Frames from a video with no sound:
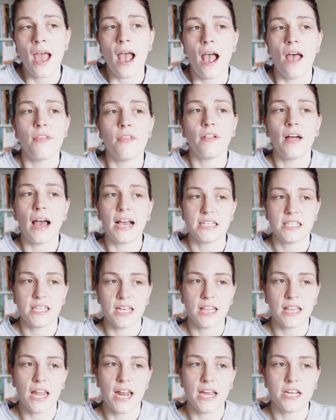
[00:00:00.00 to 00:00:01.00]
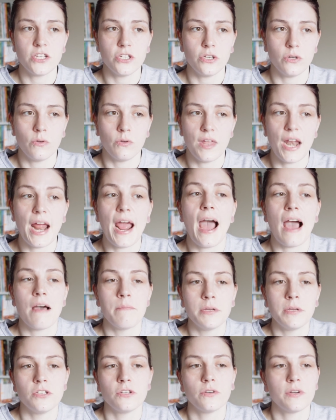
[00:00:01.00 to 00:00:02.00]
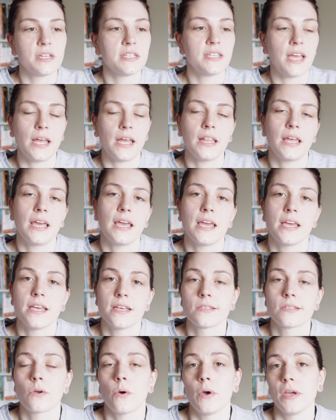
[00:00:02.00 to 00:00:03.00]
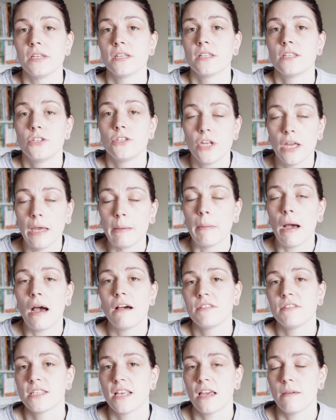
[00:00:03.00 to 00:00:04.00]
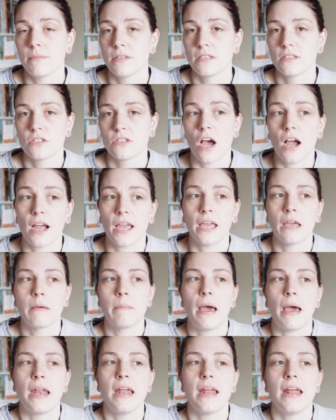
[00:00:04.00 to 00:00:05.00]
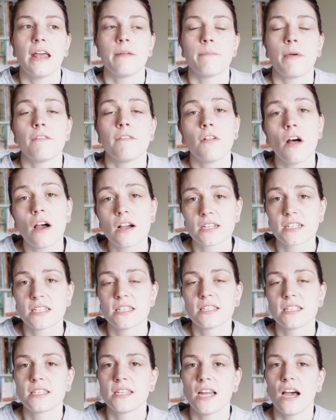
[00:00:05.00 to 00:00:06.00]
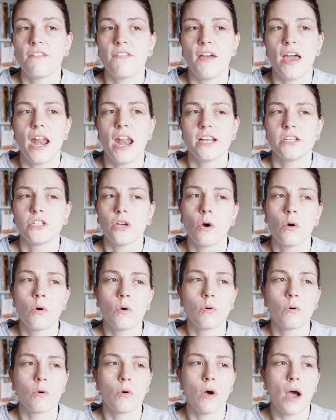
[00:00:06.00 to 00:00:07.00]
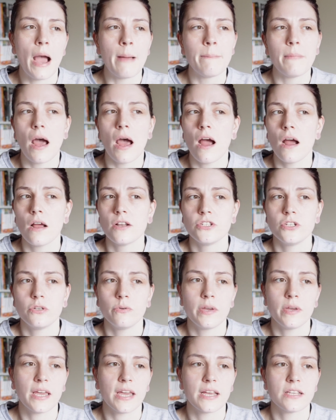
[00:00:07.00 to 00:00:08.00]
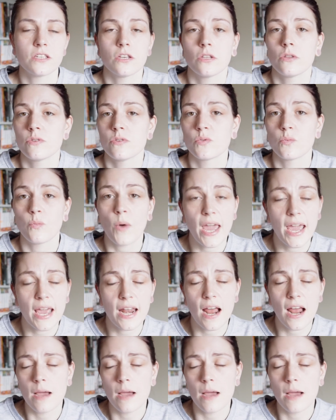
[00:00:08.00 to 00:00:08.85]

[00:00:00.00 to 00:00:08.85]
And the last thing that I do that I have been doing daily is going to the gym. Obviously, I've been talking about it in my vlogs and stuff, and I don't I'm not doing it to lose weight.